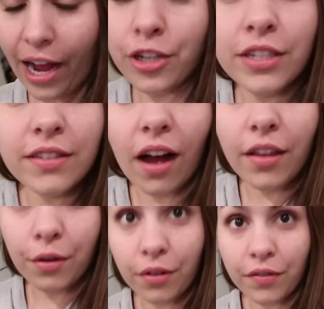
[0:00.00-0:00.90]
I actually
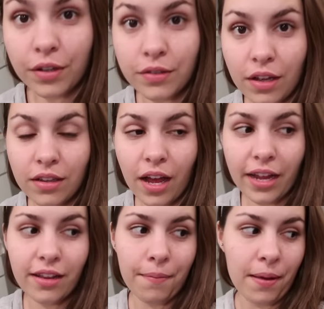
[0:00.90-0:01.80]
saw in the reviews
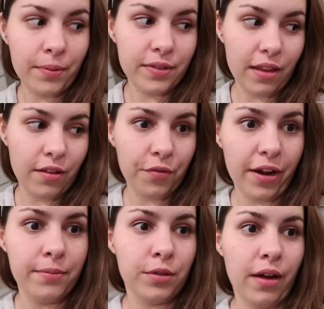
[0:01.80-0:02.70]
online that people said the
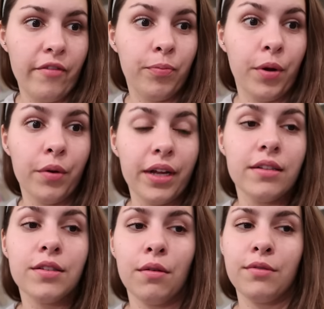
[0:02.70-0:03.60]
frames arrived
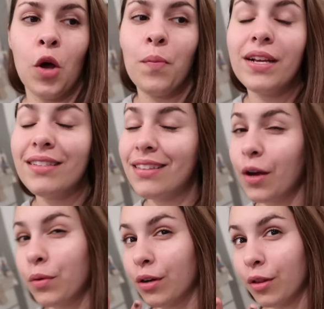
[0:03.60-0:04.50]
broken, so I was hoping since
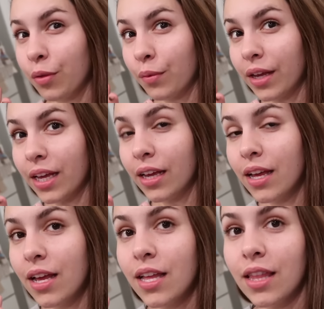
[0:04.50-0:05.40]
I ordered
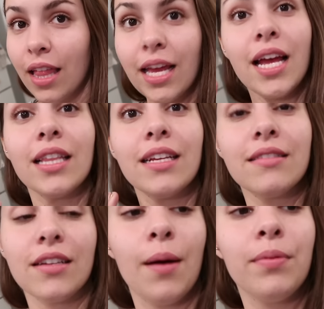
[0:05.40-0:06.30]
3, that like at
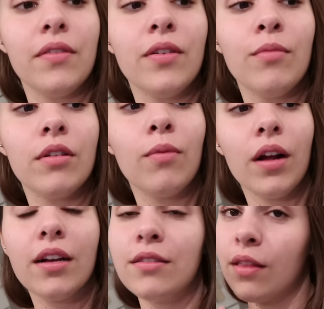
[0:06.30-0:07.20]
least a couple of them would
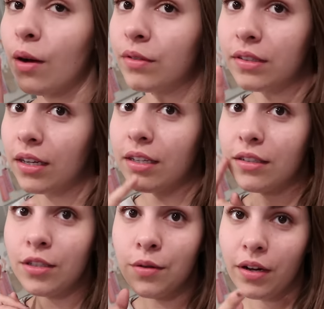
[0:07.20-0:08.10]
work, so that was
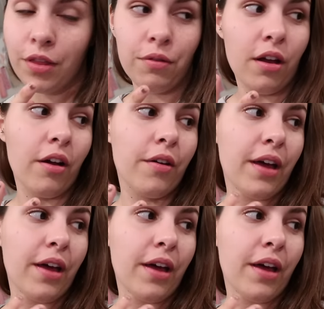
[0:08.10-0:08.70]
good. 2 out of 3 are